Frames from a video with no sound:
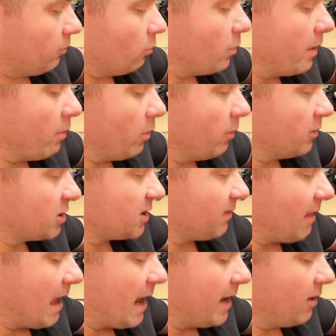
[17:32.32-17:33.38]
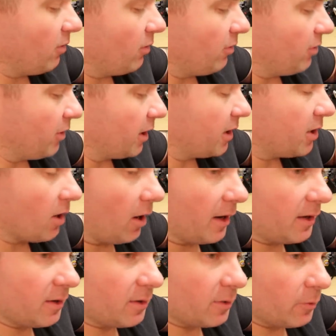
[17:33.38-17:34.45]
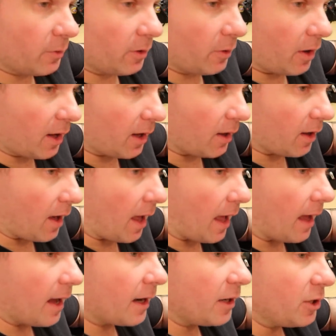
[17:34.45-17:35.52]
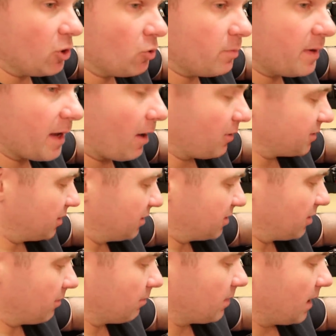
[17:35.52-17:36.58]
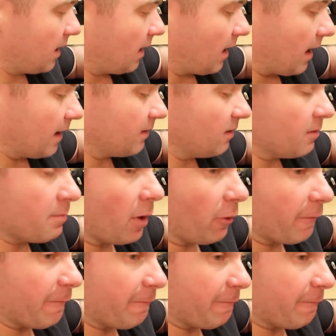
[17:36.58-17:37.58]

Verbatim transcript: we would slide the gun uh, on a UBL system onto the belt